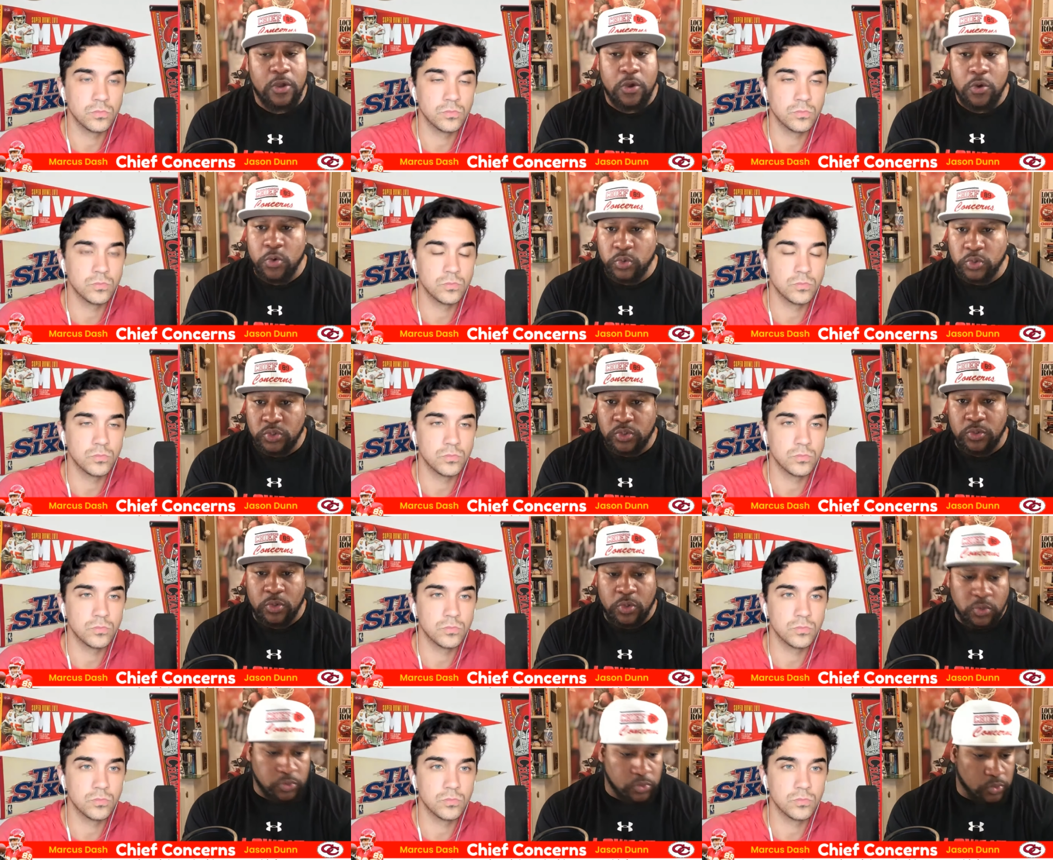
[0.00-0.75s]
Speaker 1: who's
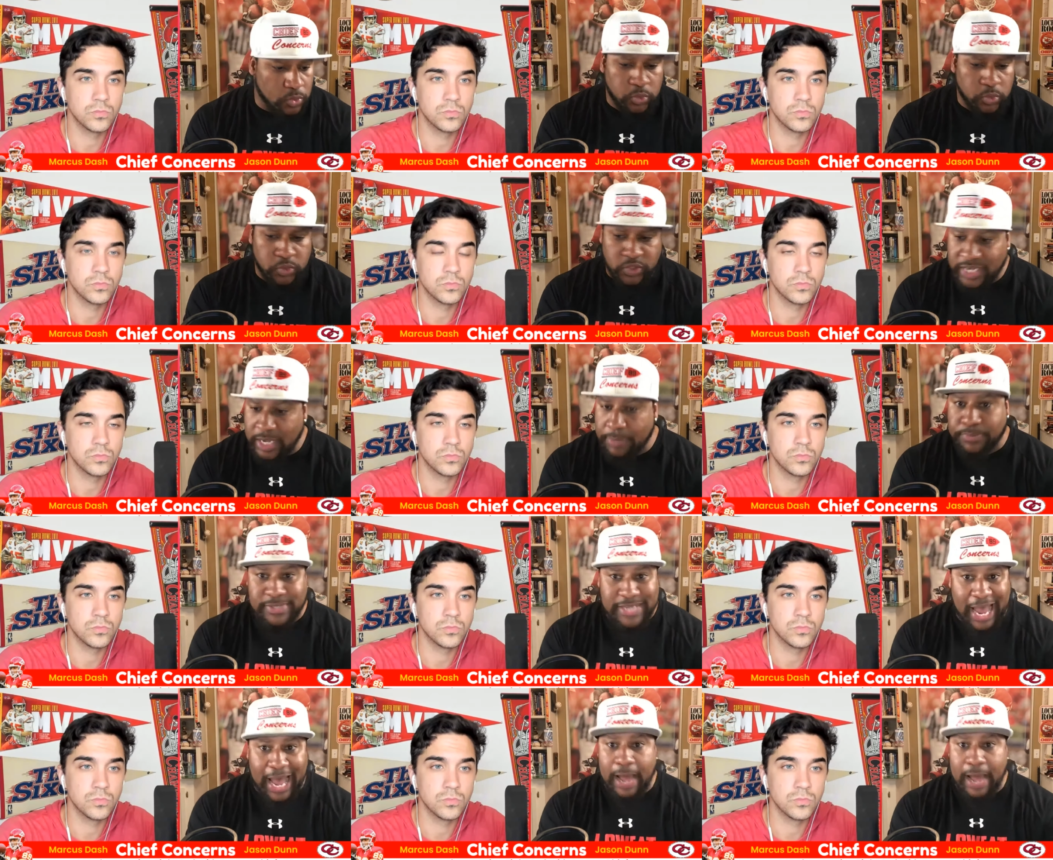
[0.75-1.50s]
who's who's
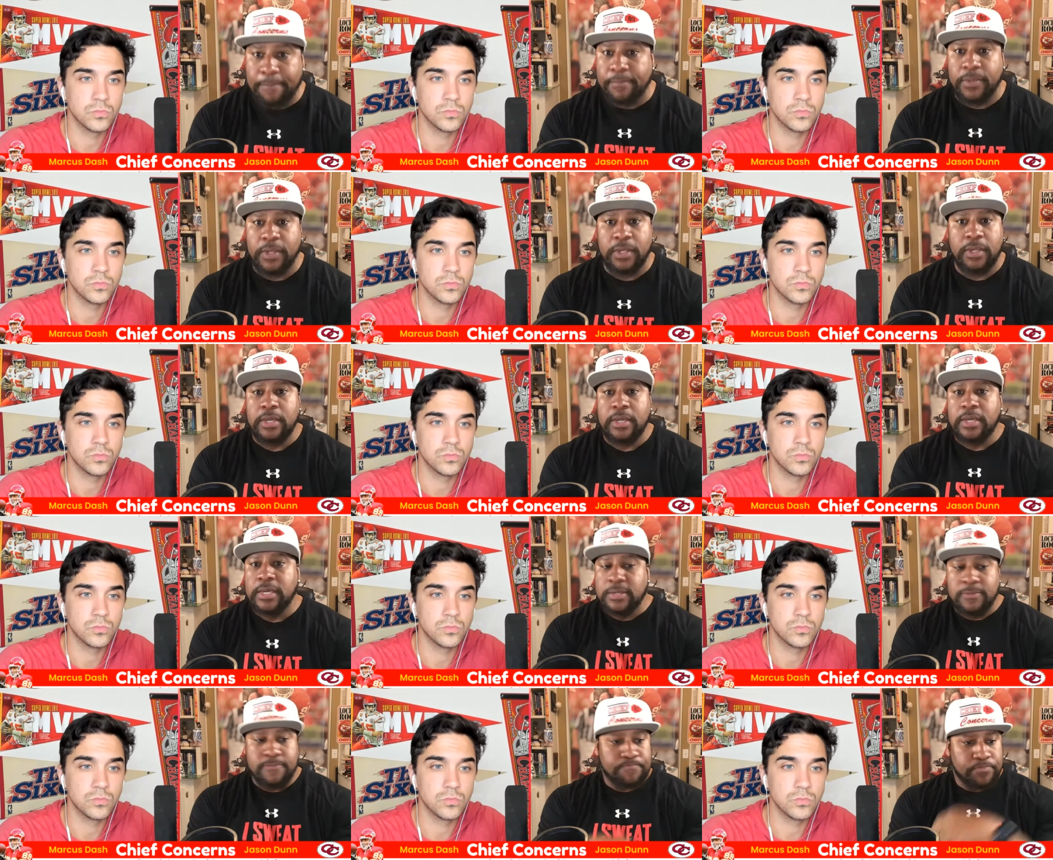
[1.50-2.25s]
tip-top,
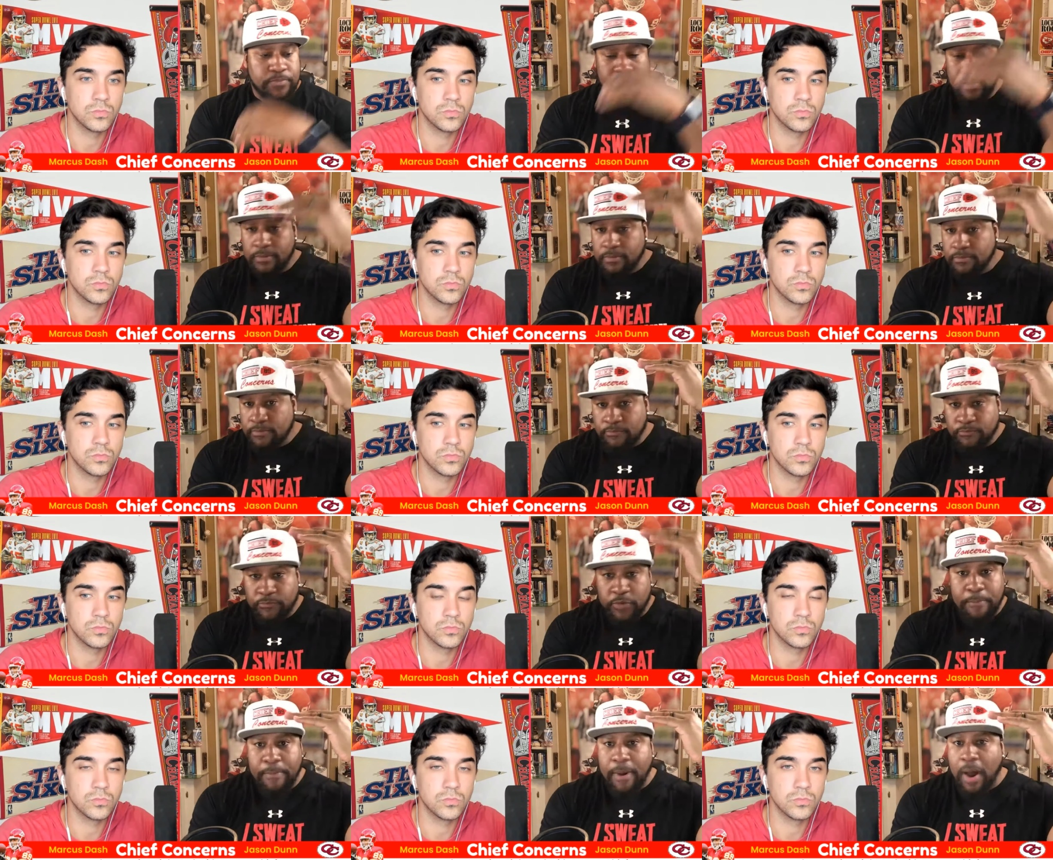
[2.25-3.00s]

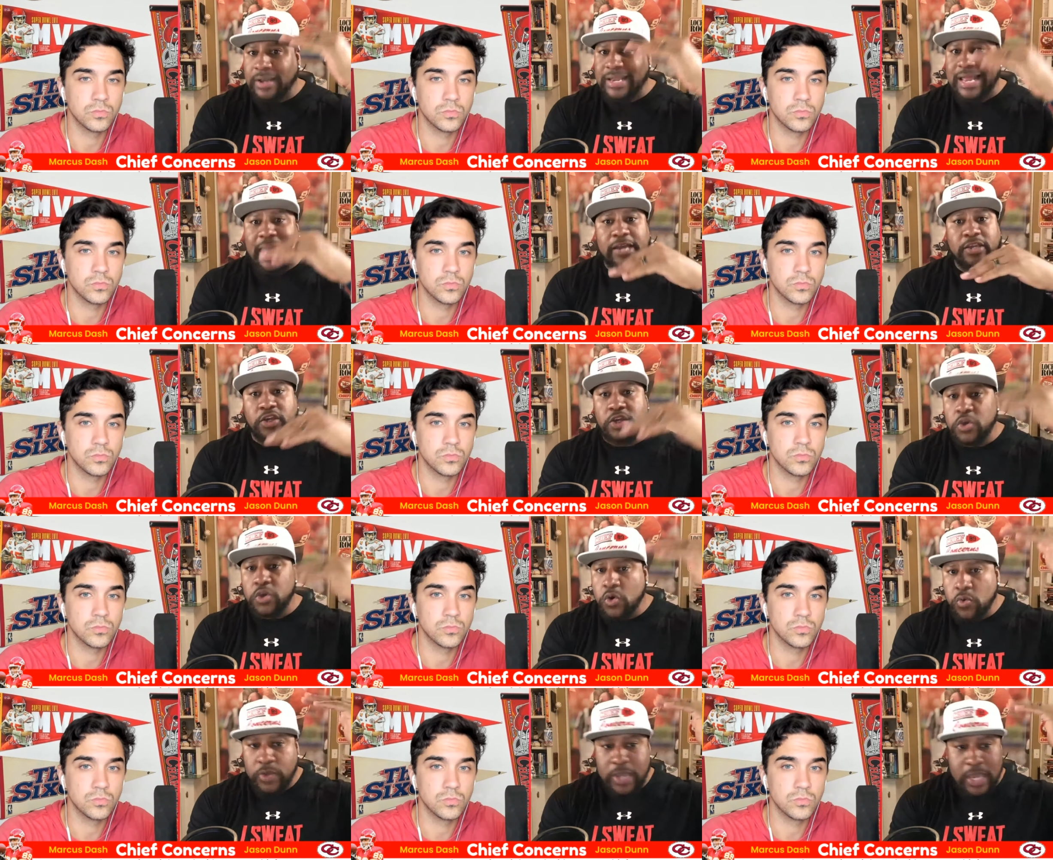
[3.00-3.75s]
football
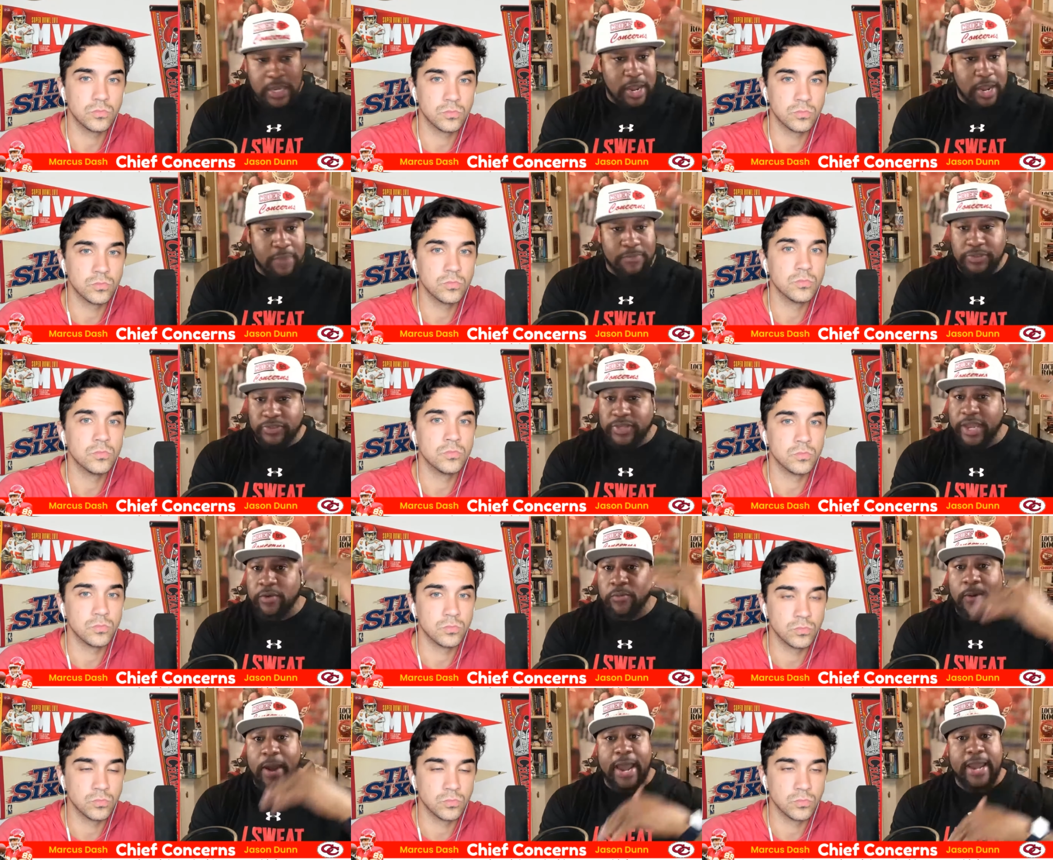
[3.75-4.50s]
IQ, getting
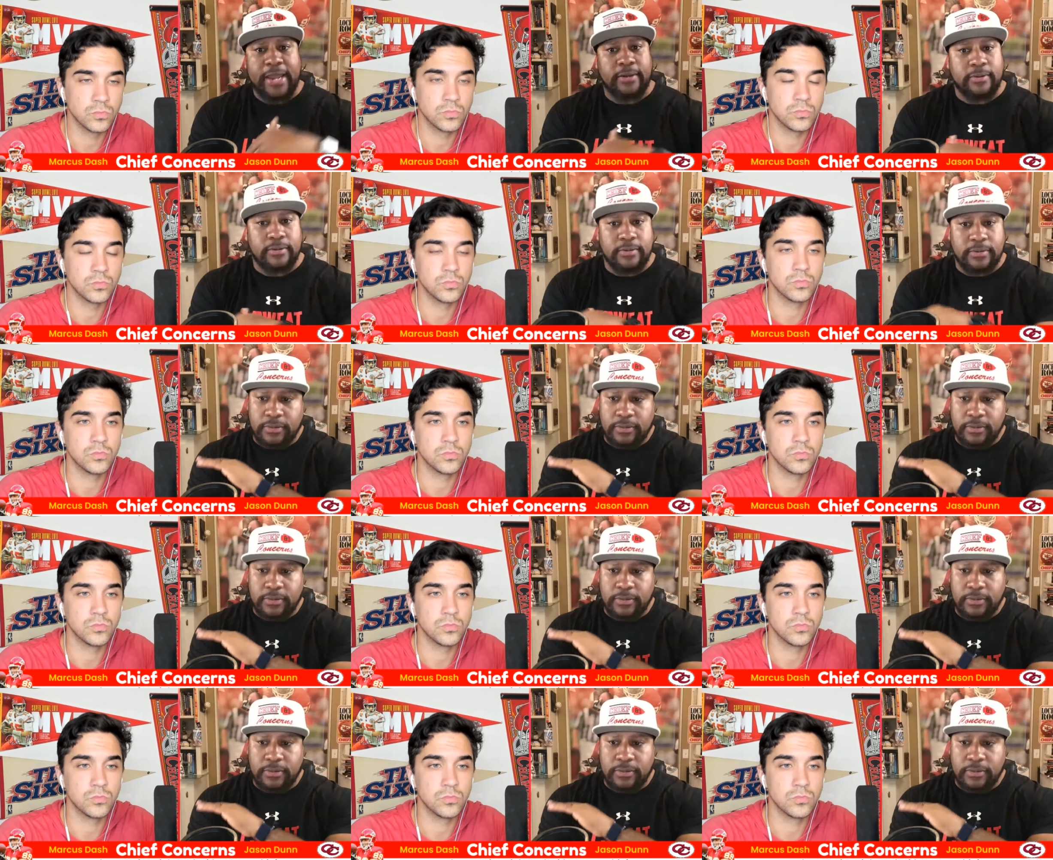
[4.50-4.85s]
everything right.